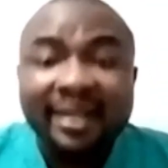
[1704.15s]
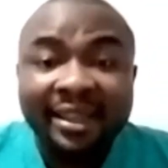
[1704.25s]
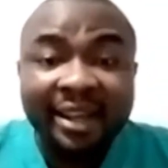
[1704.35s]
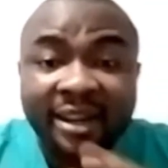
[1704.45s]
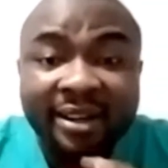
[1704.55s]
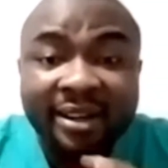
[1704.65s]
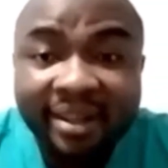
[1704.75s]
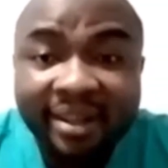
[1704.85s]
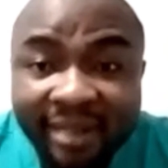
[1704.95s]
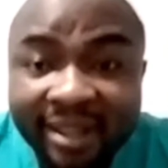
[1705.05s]

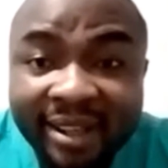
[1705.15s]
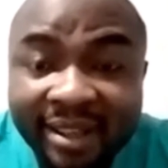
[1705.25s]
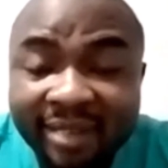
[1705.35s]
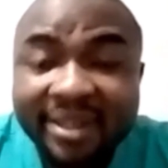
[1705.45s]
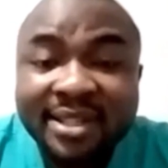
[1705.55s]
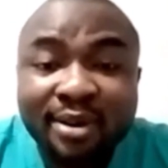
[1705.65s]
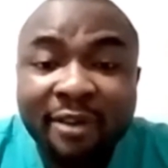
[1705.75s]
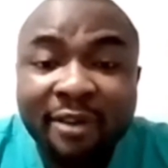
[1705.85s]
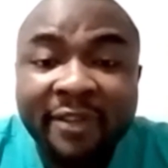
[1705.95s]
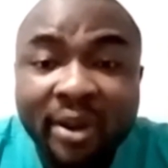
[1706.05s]
The
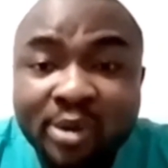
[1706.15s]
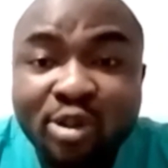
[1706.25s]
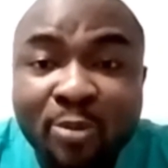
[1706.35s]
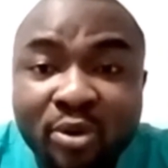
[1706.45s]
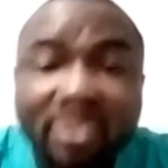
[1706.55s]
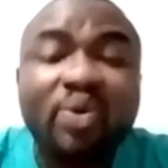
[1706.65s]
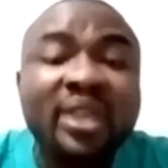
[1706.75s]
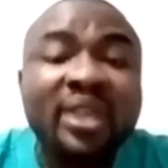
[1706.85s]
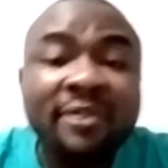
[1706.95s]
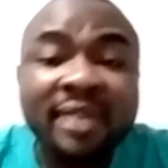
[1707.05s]
risk of osteoporosis
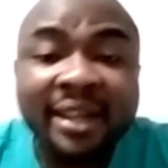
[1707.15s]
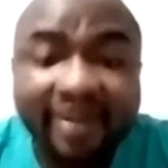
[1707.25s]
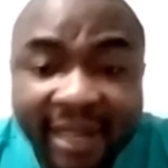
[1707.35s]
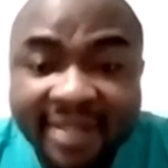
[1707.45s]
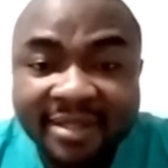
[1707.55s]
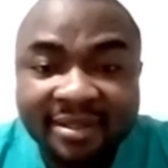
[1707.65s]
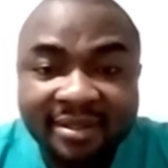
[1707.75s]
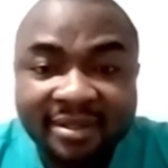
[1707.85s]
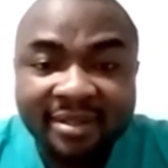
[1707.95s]
will even increase.